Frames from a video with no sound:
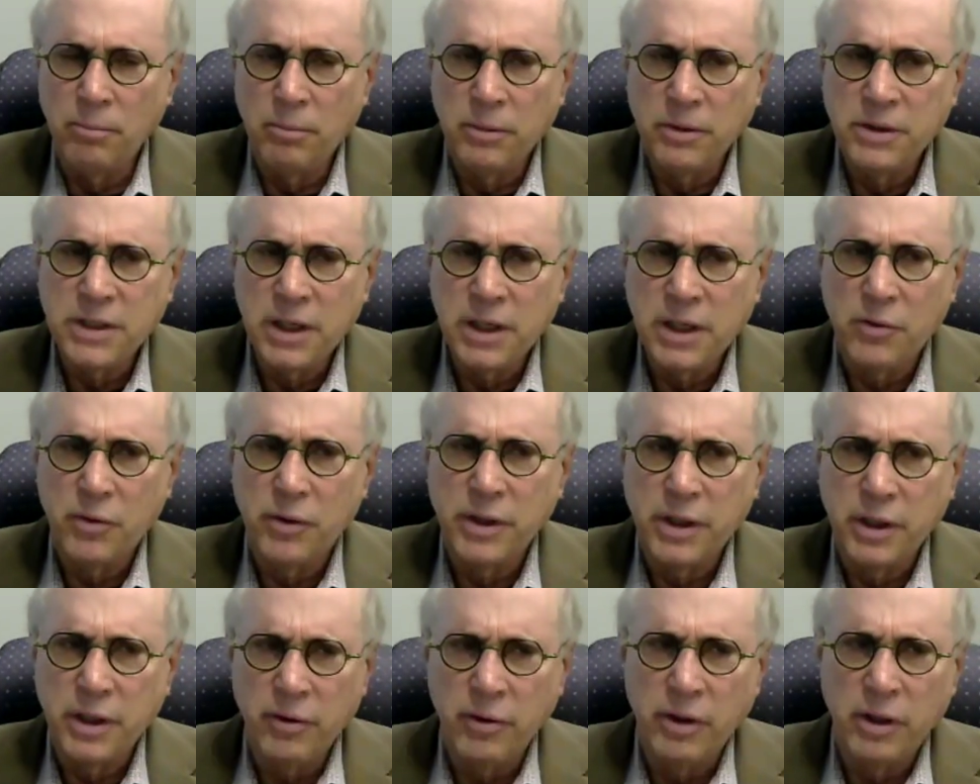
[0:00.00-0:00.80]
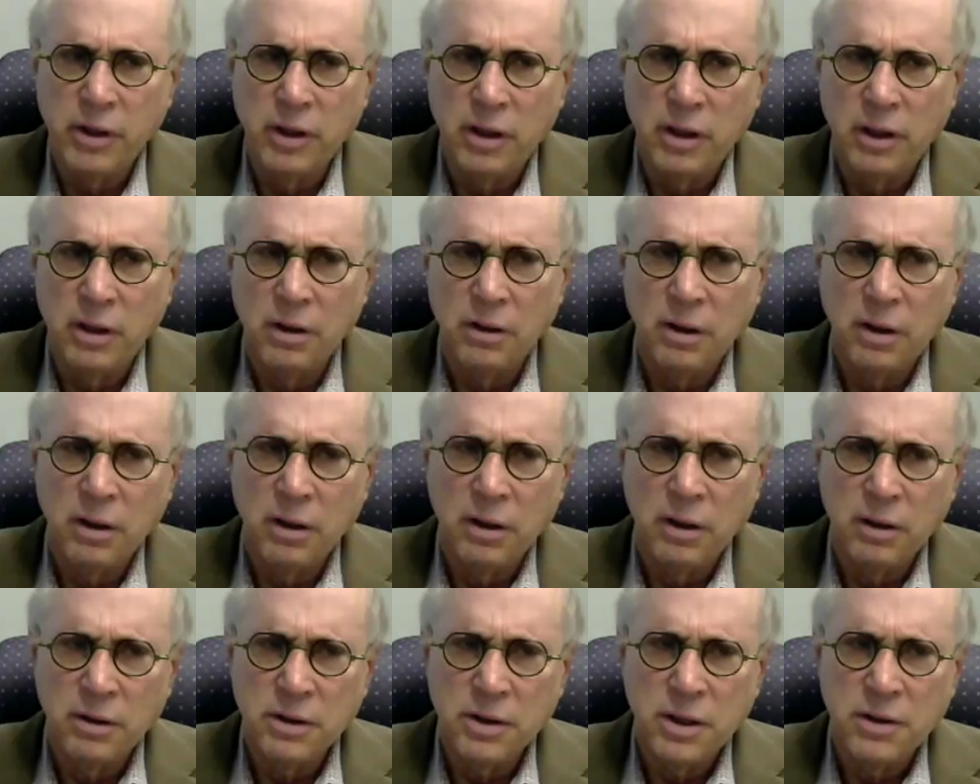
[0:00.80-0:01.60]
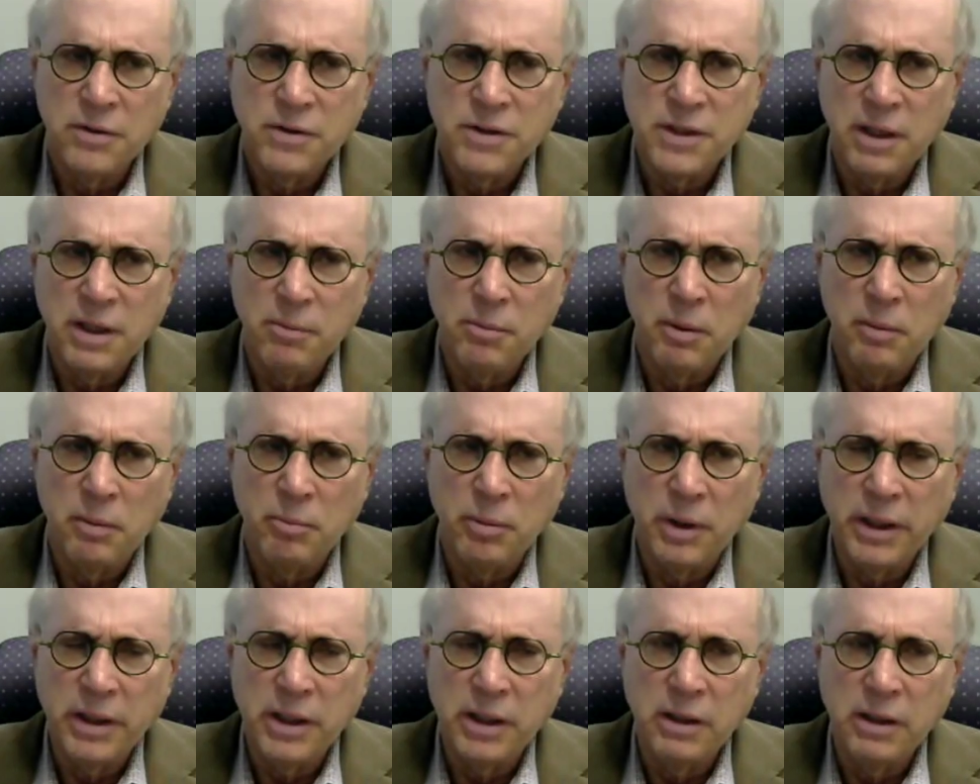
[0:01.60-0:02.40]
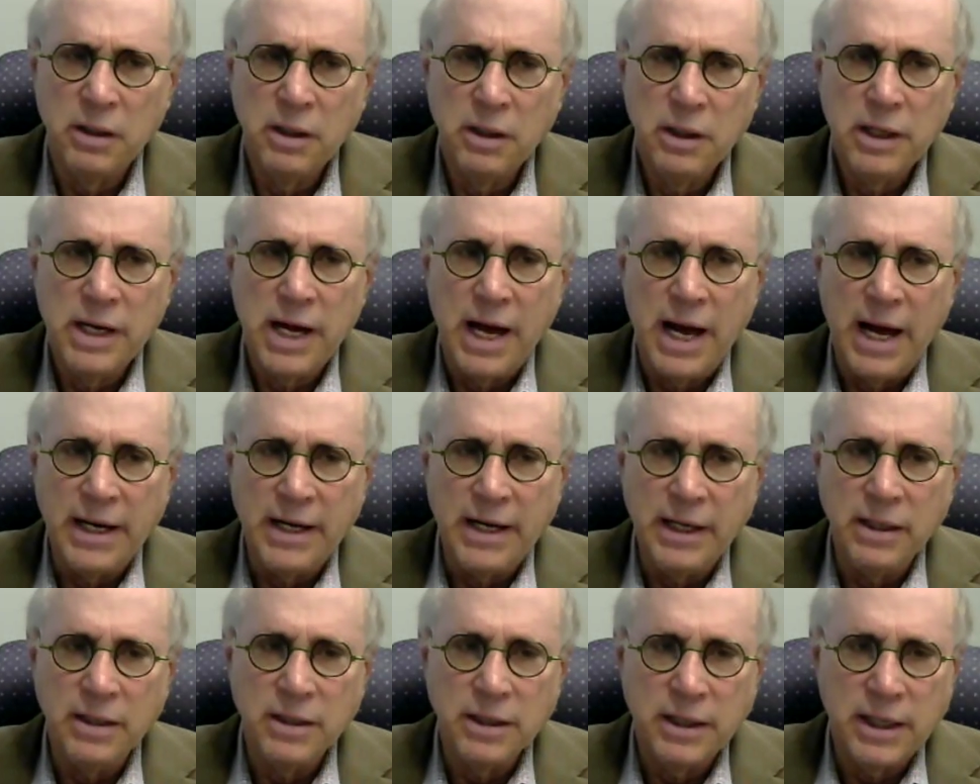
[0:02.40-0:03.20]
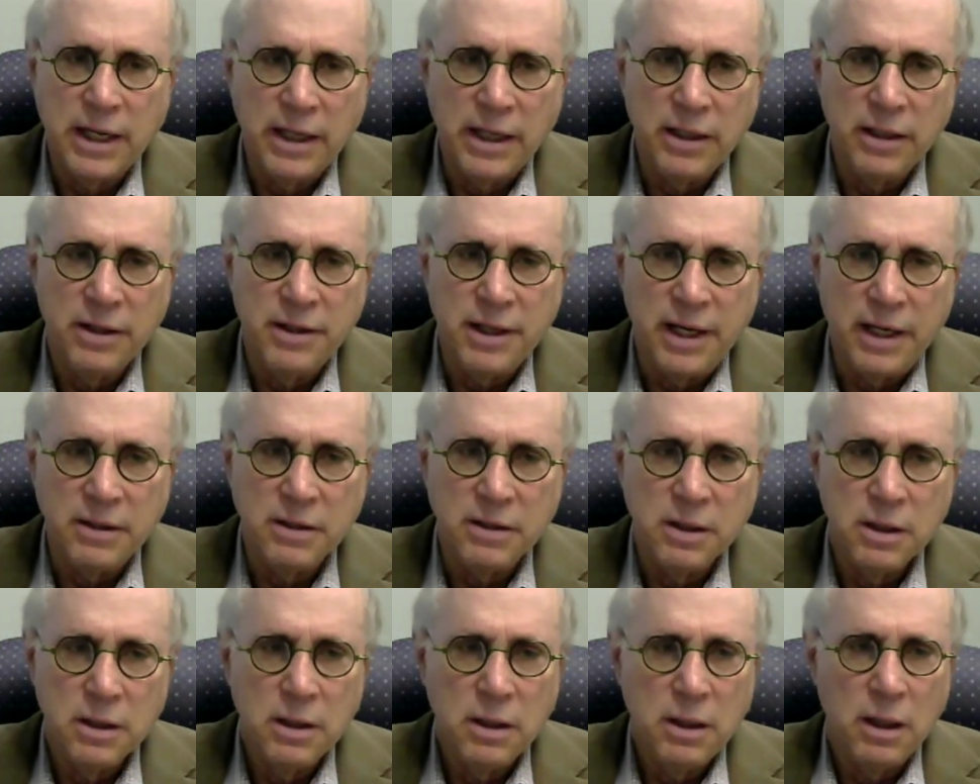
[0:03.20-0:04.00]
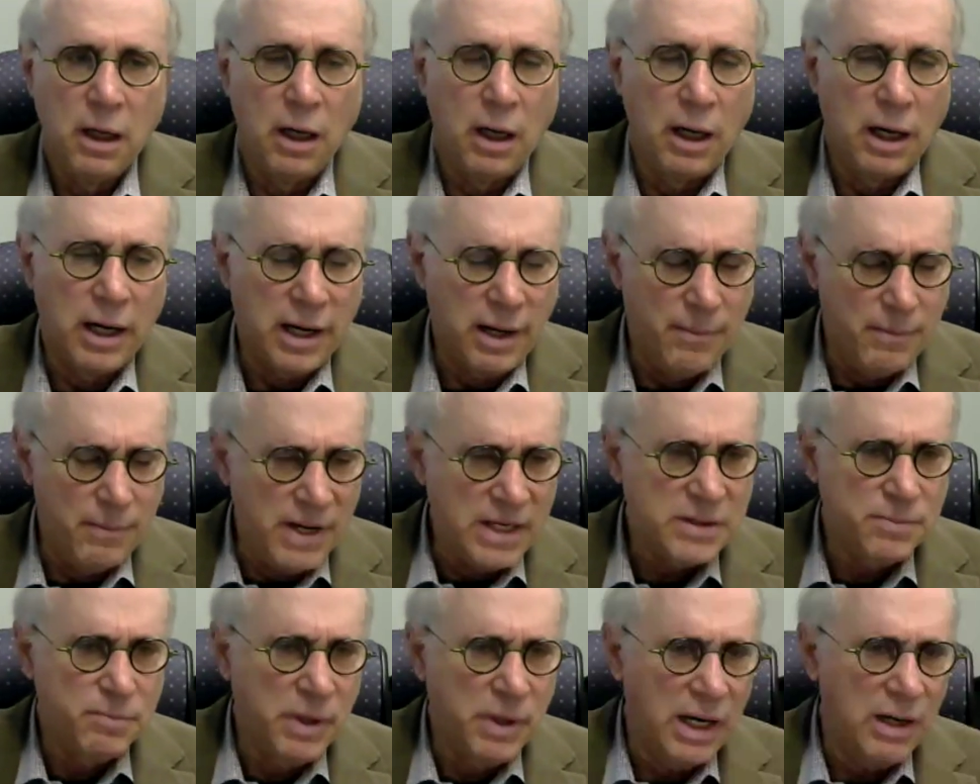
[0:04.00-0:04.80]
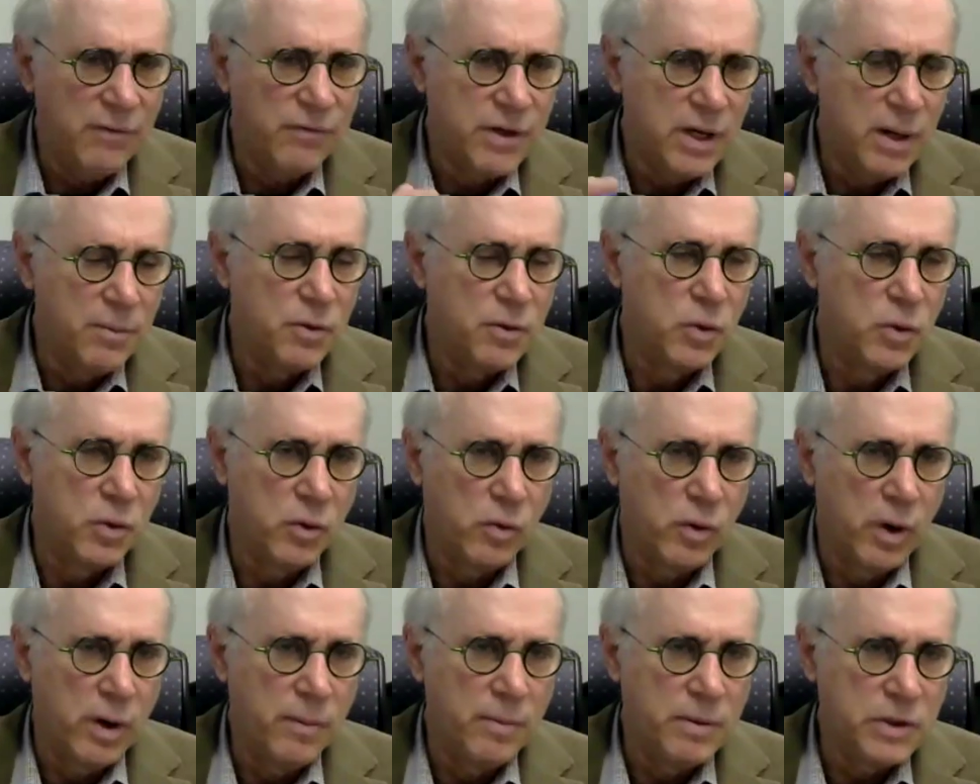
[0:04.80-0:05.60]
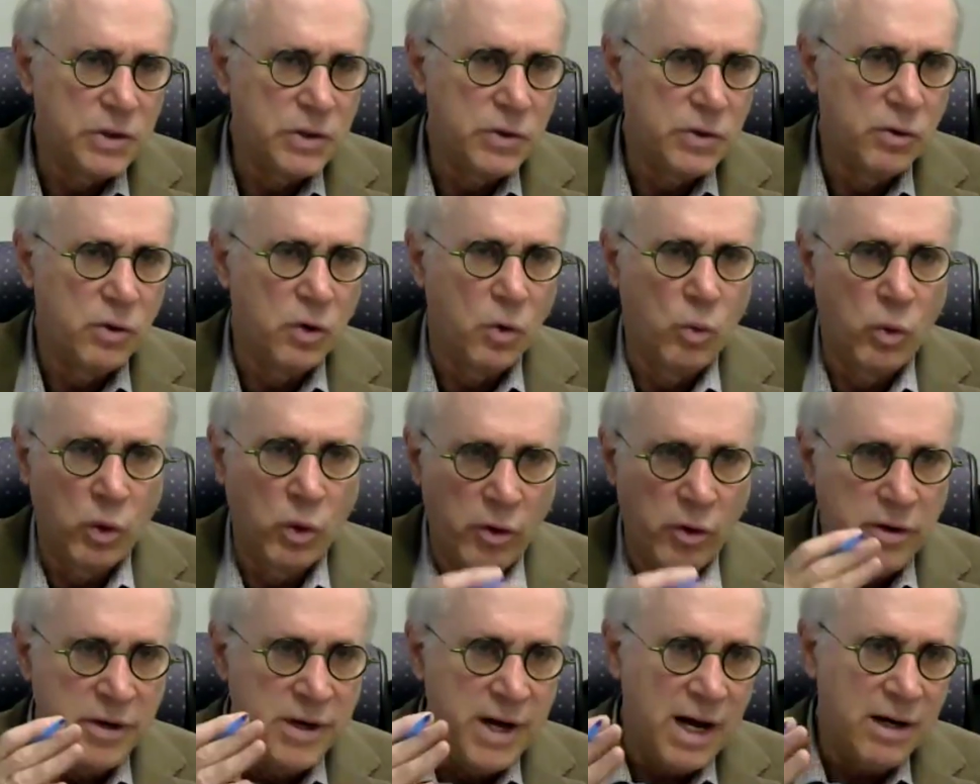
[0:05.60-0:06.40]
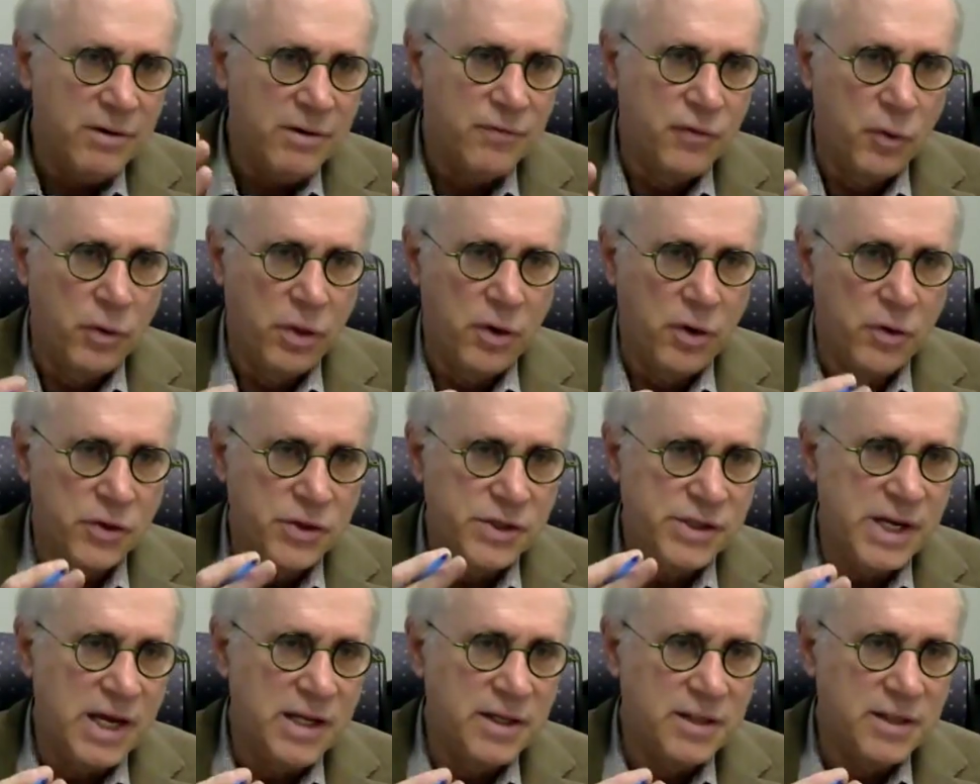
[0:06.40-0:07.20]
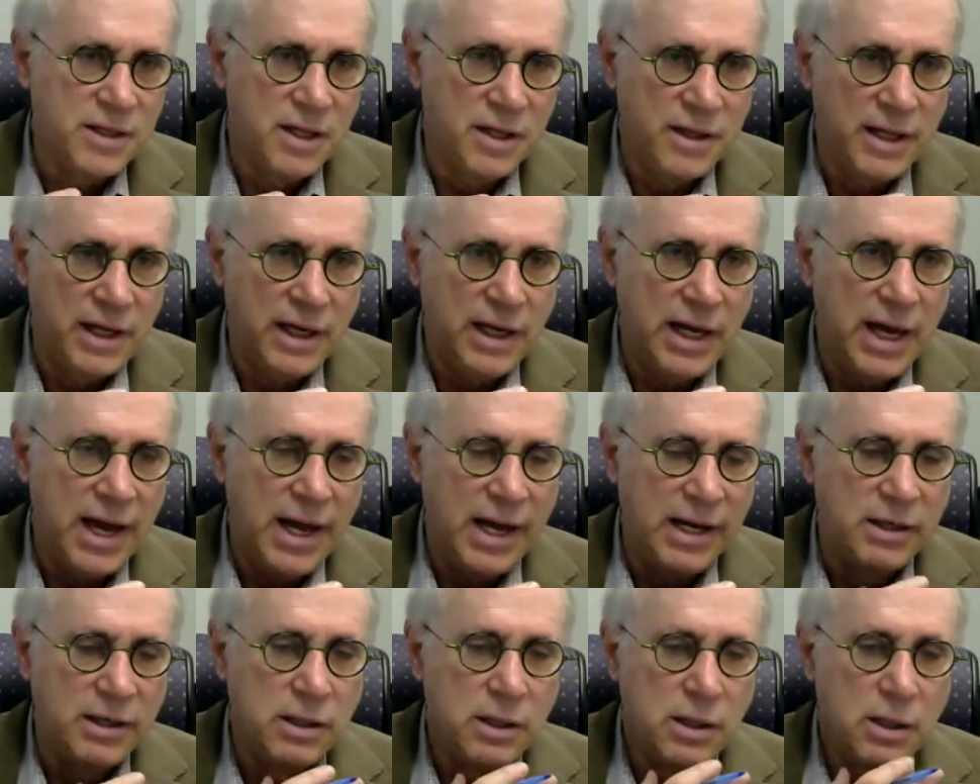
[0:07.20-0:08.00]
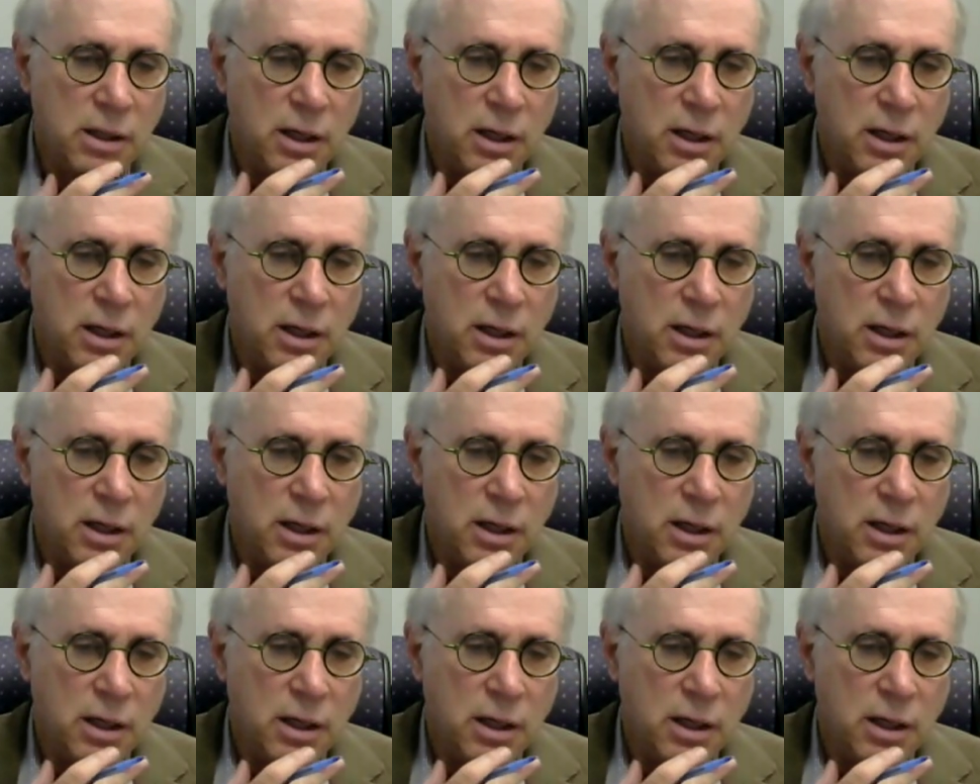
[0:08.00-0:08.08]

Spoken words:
Secretary of State Blinken had indicated that Hamas might have come to an agreement sooner were it not for their sense that they had